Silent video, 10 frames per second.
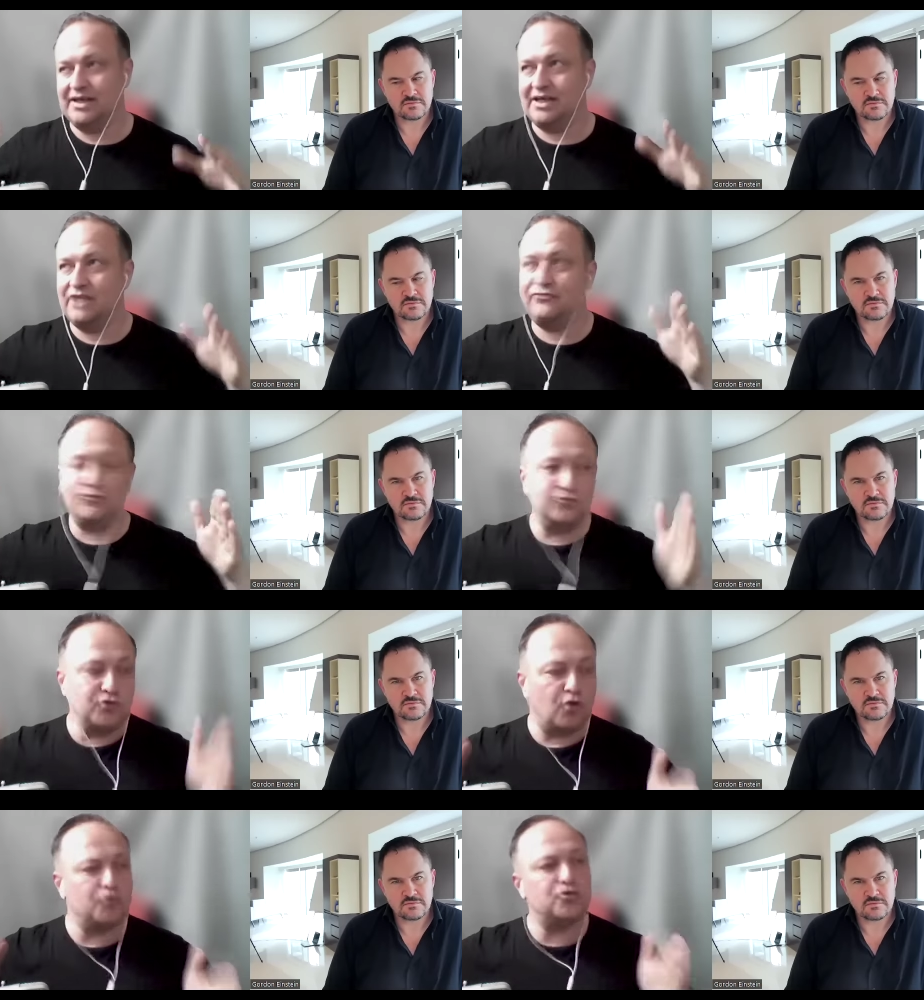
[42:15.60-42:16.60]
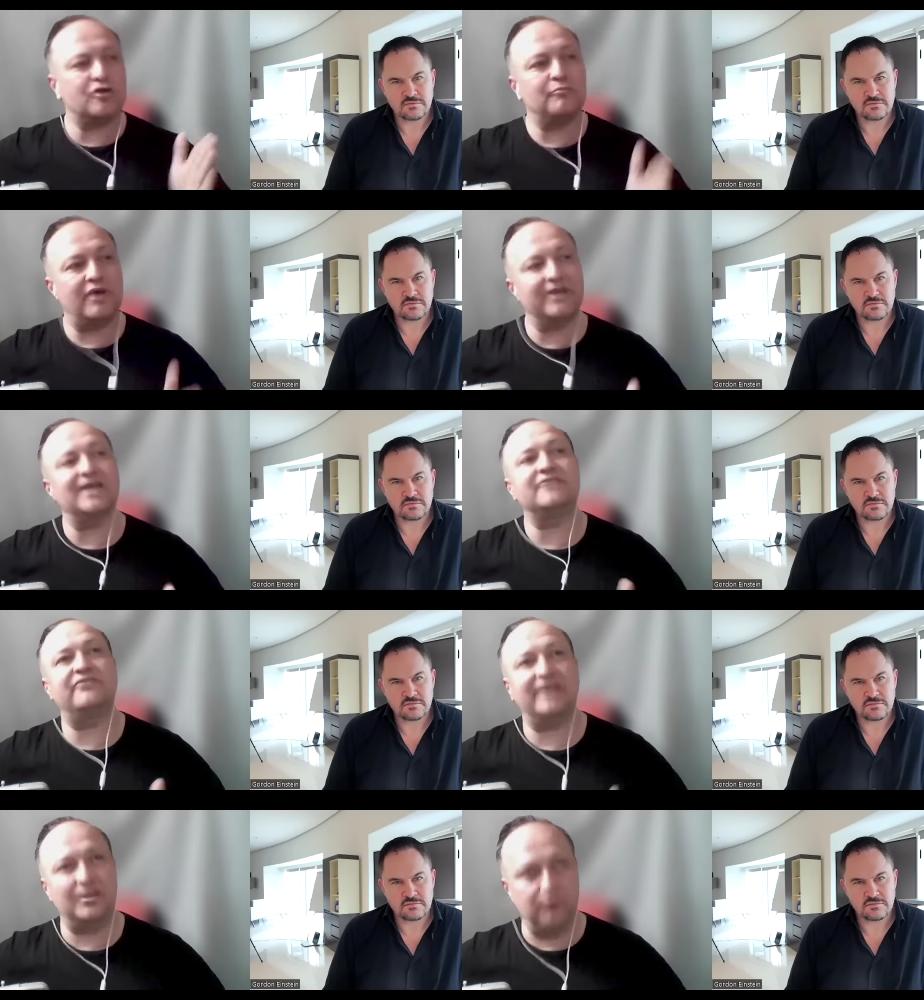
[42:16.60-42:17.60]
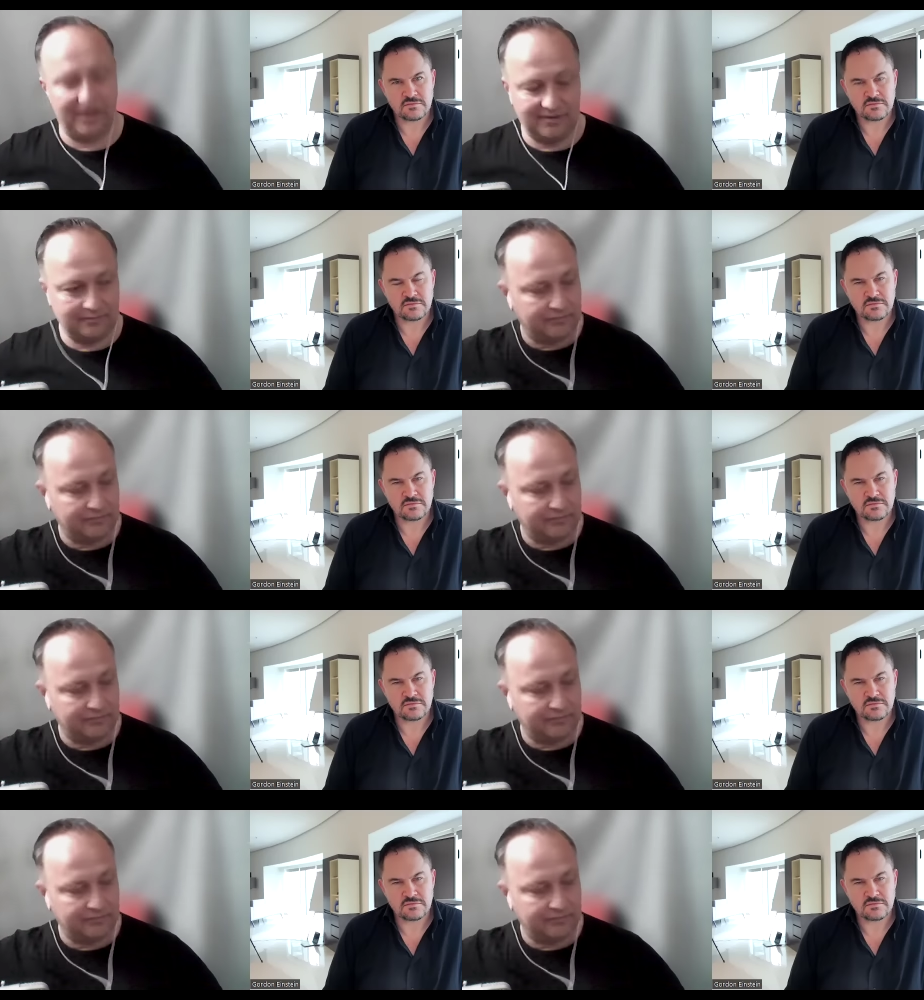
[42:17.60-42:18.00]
Speaker 1: if you know your market very well,